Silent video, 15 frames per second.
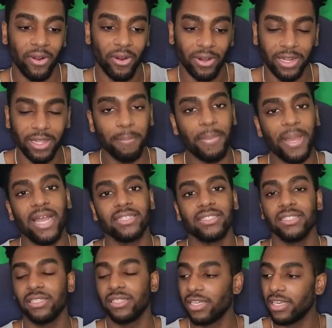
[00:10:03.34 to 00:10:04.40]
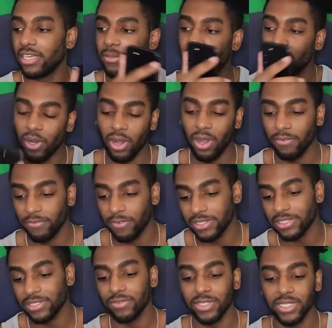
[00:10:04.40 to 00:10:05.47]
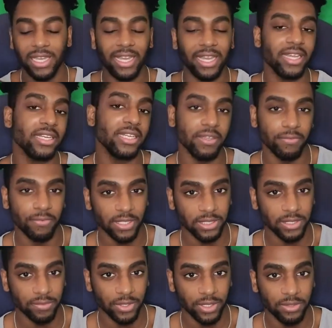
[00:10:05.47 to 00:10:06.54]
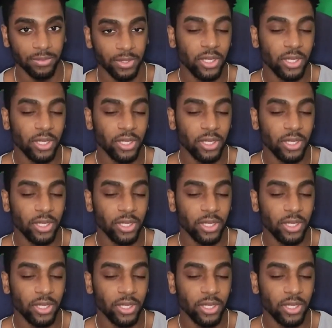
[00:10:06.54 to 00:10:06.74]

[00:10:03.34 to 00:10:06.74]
are impacting the game offensively and defensively.